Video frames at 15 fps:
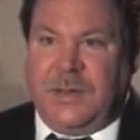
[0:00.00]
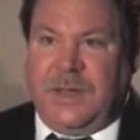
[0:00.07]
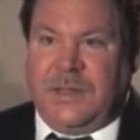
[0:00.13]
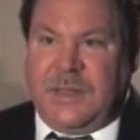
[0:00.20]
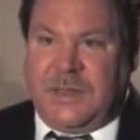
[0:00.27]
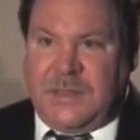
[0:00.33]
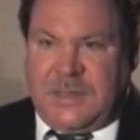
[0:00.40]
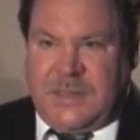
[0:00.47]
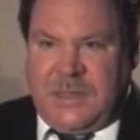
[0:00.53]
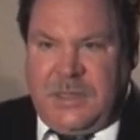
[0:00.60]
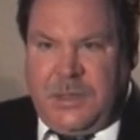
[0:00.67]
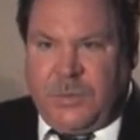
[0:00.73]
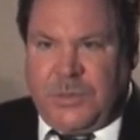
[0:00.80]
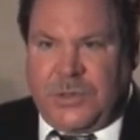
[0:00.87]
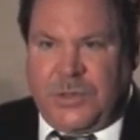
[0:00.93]
and see
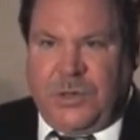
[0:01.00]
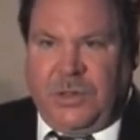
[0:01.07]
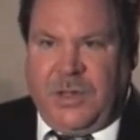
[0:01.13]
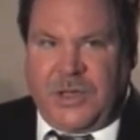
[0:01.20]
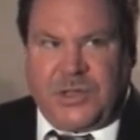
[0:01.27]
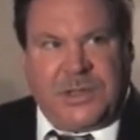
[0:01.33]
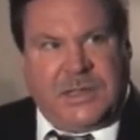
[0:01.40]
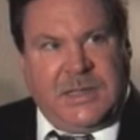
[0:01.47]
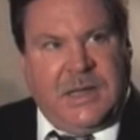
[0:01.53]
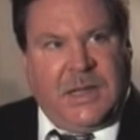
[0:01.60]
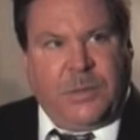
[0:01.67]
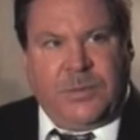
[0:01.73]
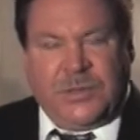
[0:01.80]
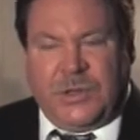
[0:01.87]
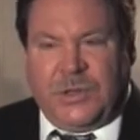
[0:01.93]
the recirculation, see how
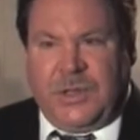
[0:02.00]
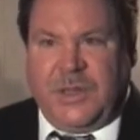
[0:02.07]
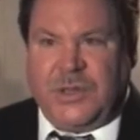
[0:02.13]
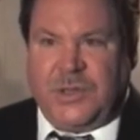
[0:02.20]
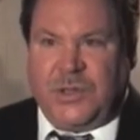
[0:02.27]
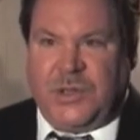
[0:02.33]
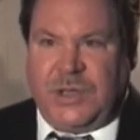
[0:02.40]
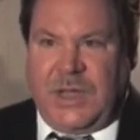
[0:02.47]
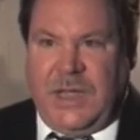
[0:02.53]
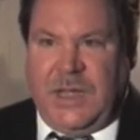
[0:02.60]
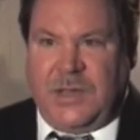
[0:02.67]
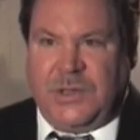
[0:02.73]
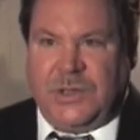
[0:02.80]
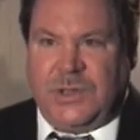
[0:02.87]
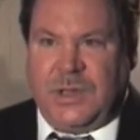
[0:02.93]
the recirculation
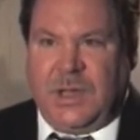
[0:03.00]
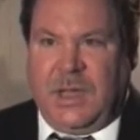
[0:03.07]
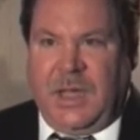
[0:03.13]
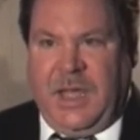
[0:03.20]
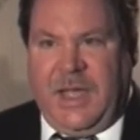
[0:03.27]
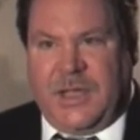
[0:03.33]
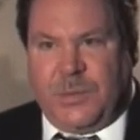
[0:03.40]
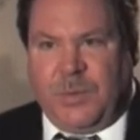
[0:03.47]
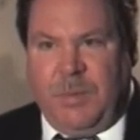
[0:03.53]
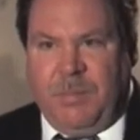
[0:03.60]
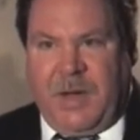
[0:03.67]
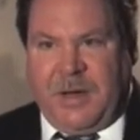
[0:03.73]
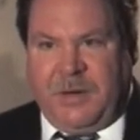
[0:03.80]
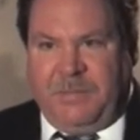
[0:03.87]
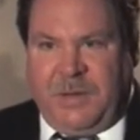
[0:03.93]
changed as we
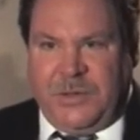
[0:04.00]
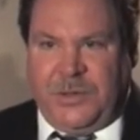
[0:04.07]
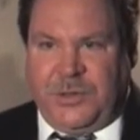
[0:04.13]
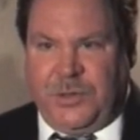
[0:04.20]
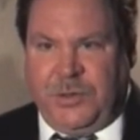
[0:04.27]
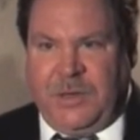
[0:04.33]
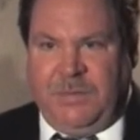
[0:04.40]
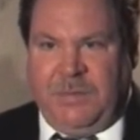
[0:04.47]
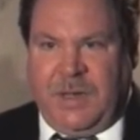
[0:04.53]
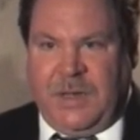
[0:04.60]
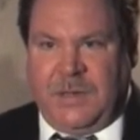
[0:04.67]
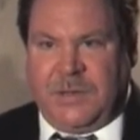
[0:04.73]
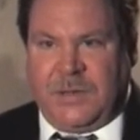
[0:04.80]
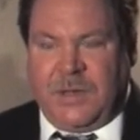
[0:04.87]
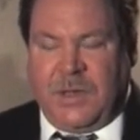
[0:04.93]
modified the turning
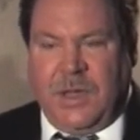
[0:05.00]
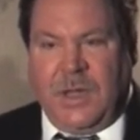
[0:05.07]
vanes.